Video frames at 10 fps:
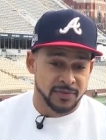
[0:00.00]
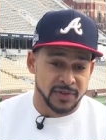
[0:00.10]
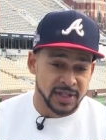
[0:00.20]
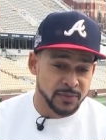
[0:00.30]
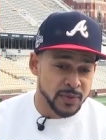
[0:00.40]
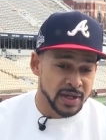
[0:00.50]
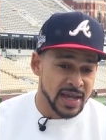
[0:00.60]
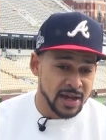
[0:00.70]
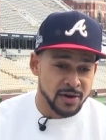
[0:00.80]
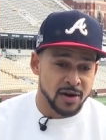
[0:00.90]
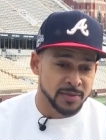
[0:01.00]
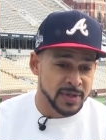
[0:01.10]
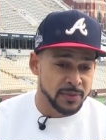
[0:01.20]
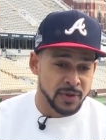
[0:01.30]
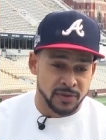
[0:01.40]
for letting one guy guard
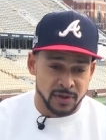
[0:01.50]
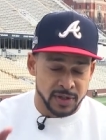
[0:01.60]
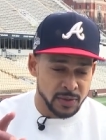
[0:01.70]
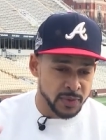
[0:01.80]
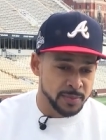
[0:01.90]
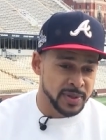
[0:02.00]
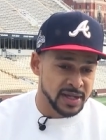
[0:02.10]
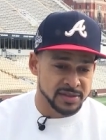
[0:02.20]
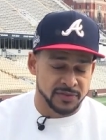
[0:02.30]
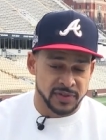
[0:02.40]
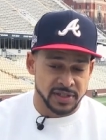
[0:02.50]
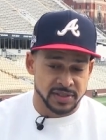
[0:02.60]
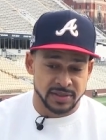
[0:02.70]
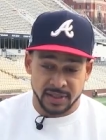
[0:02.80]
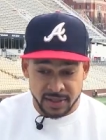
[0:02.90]
him that, on, on, that one pass
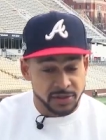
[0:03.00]
deflection, and